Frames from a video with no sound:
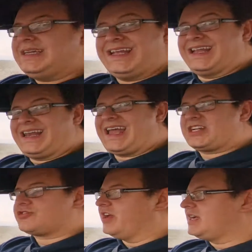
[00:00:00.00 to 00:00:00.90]
in
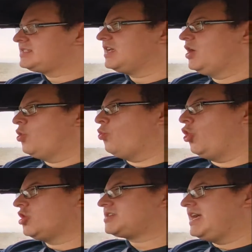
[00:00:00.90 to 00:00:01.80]
electrics,
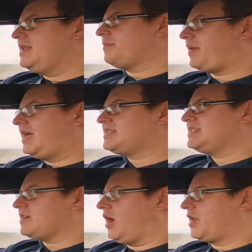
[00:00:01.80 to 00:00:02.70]
water in
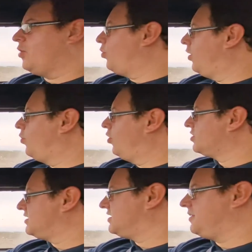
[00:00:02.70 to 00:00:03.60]
places I don't want
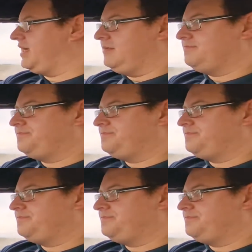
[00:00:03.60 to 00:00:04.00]
water to be.